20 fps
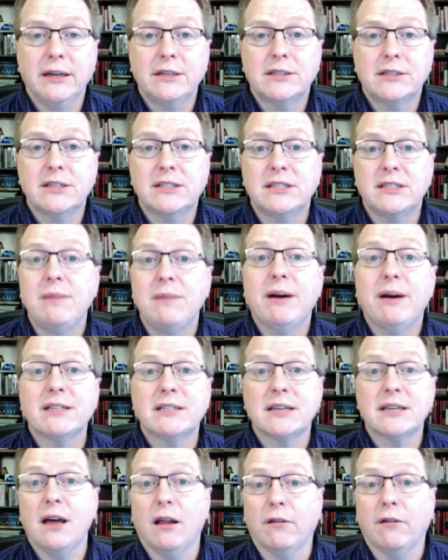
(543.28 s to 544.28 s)
to see
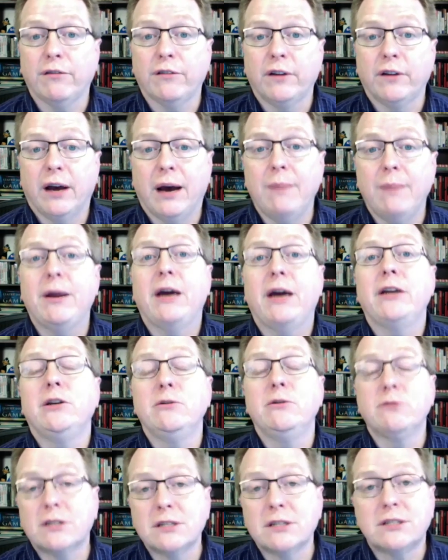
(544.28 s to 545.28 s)
myself. I'm not
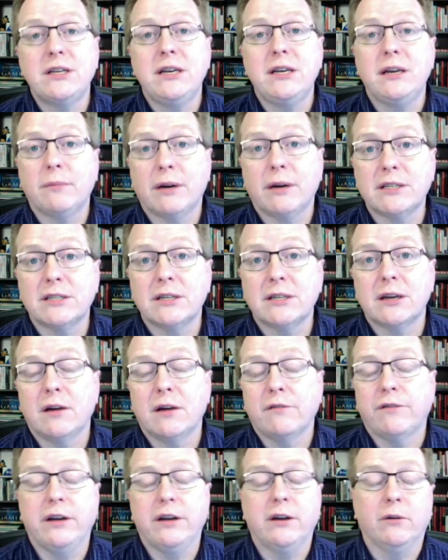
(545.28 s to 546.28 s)
used to seeing
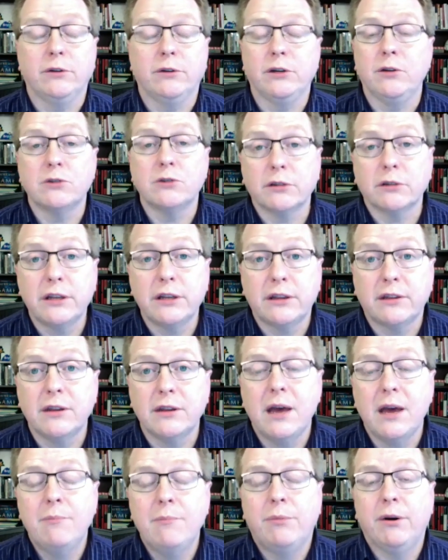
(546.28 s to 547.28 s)
myself. I don't usually,
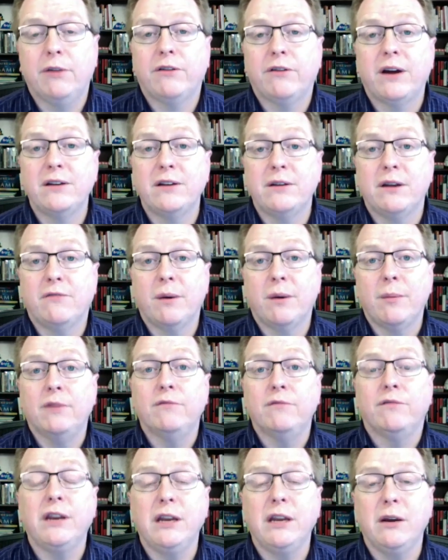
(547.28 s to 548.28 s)
but if I'm on
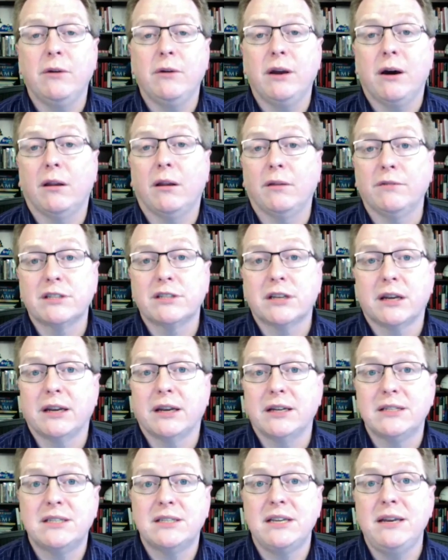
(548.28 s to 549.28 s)
video now, all of a sudden I
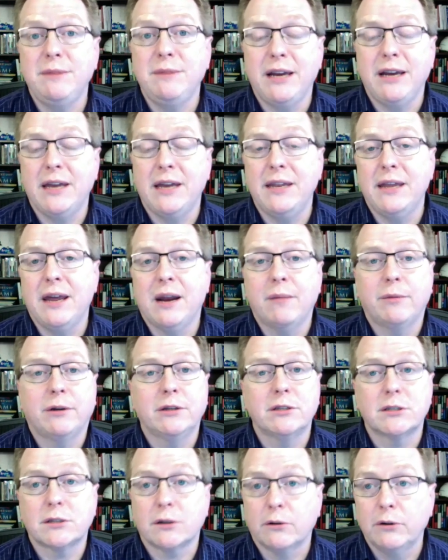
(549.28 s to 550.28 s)
see me, and then I'm
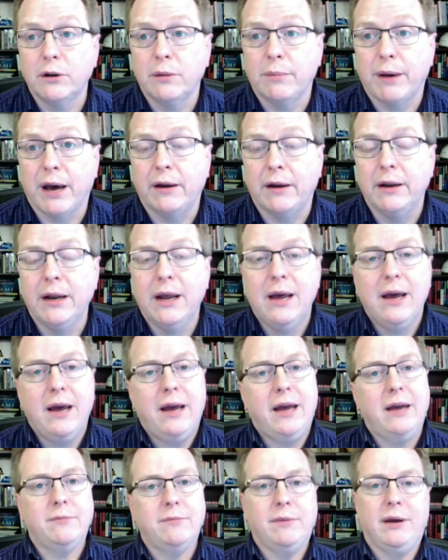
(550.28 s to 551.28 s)
concerned about,
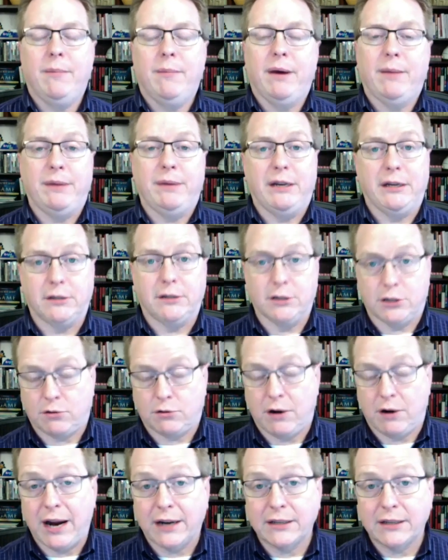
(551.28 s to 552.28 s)
am I being
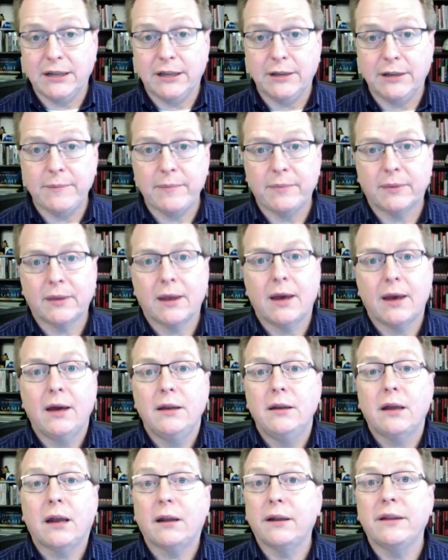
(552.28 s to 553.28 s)
distracting?
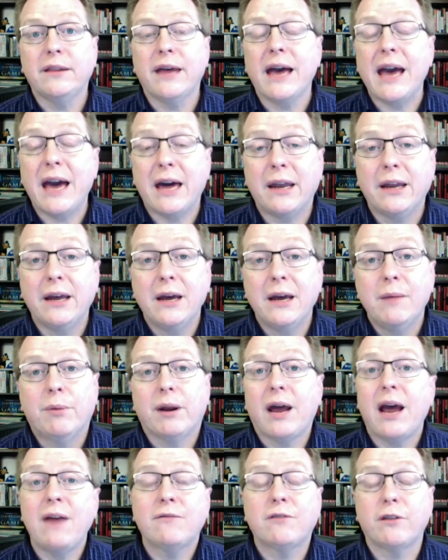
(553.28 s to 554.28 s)
Not only that, but
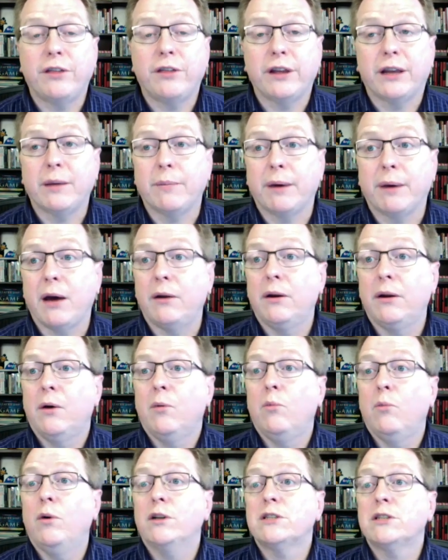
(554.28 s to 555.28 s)
I have to think about
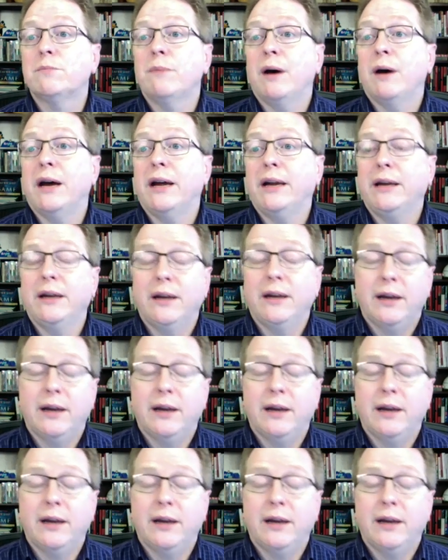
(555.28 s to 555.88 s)
what's my